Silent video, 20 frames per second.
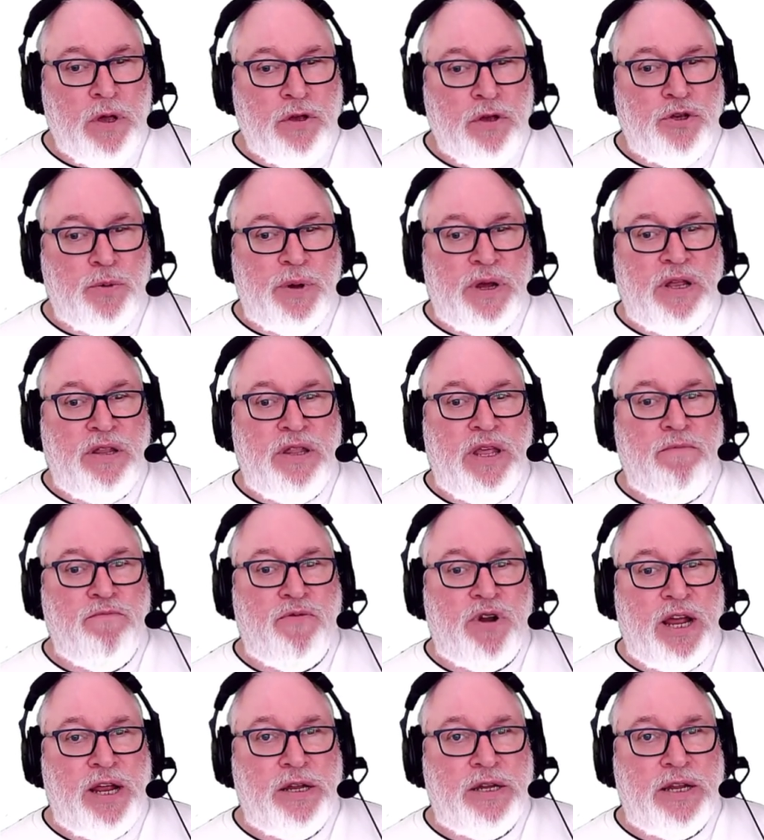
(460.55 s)
So we can then
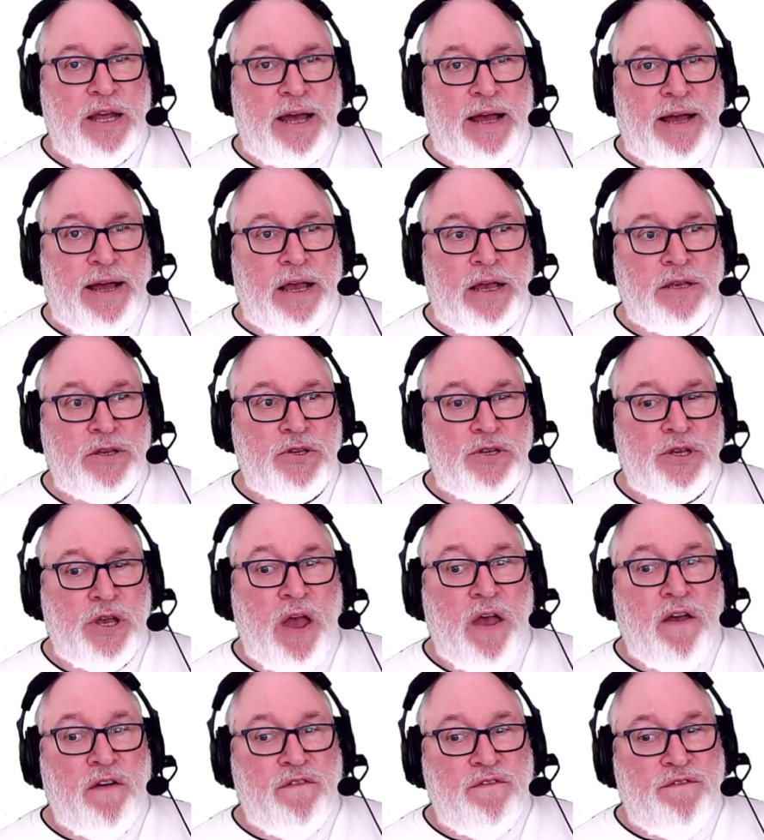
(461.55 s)
write it as
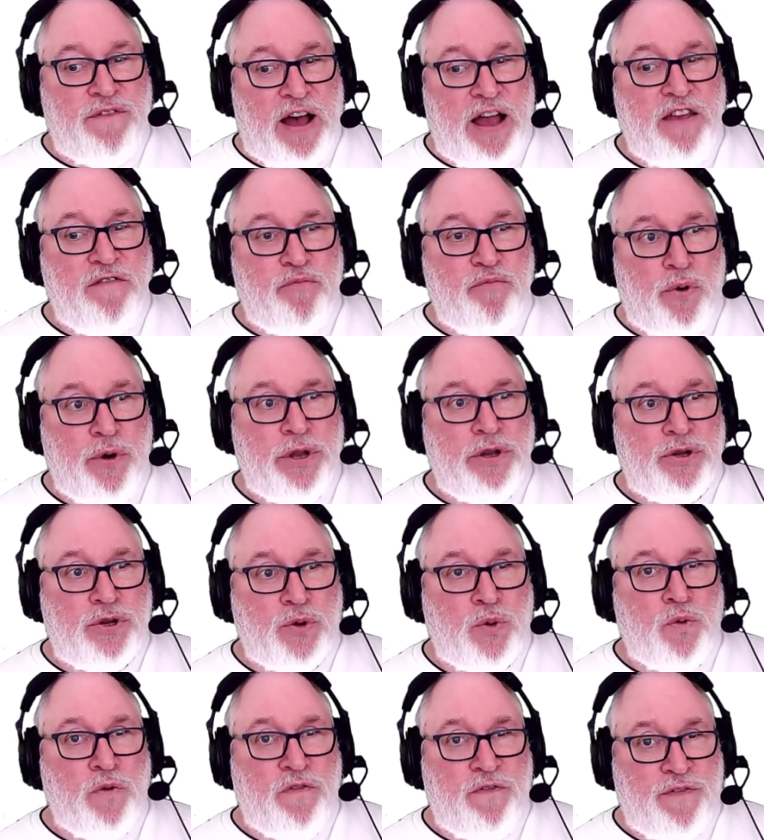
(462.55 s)

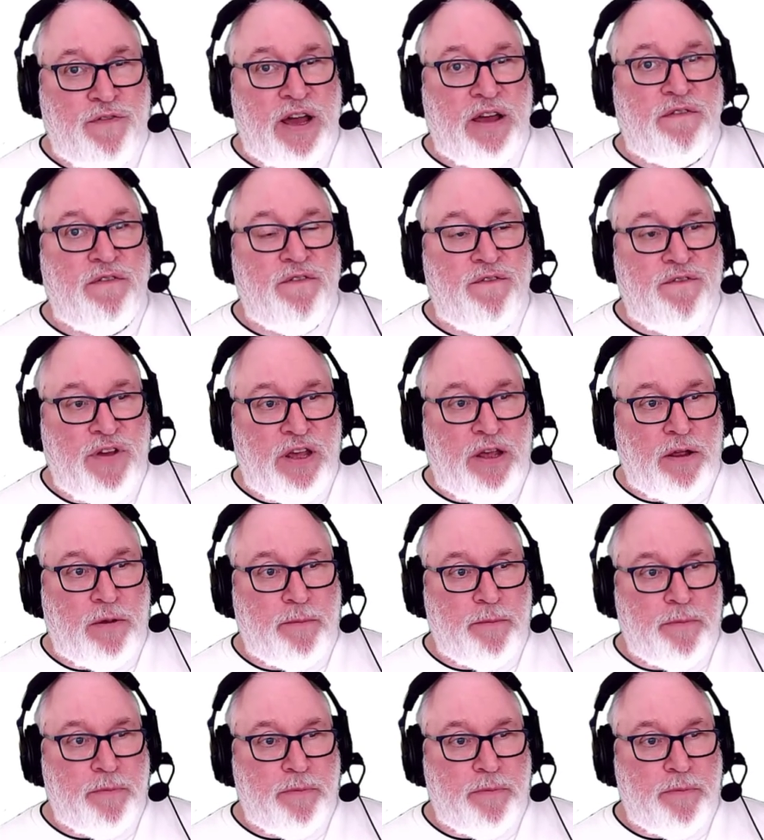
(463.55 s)
5.25 feet.